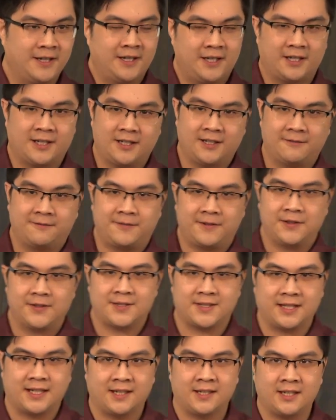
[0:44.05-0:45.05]
It kind of feels
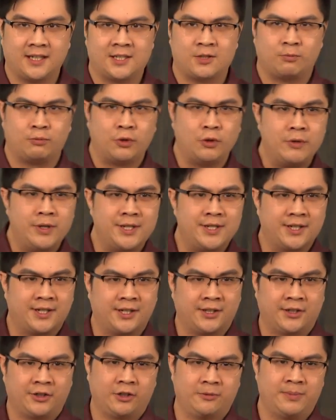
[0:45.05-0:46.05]
like it's ruined it a
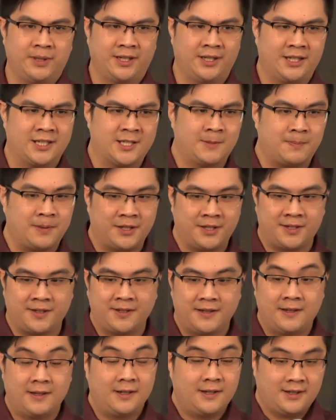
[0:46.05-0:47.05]
little bit. It's
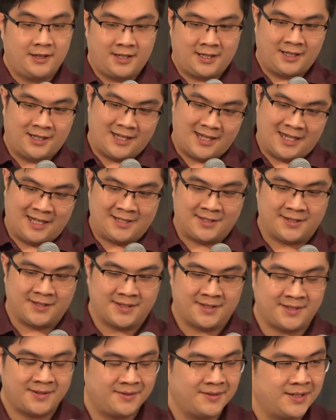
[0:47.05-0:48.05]
been, as
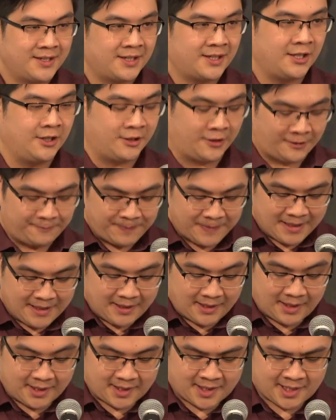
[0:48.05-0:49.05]
is here,
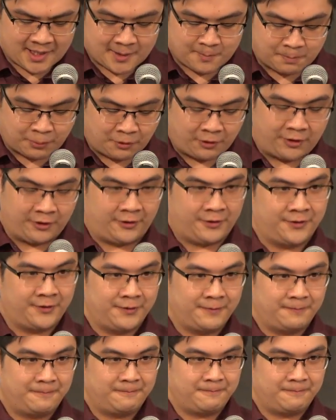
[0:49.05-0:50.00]
spoiled.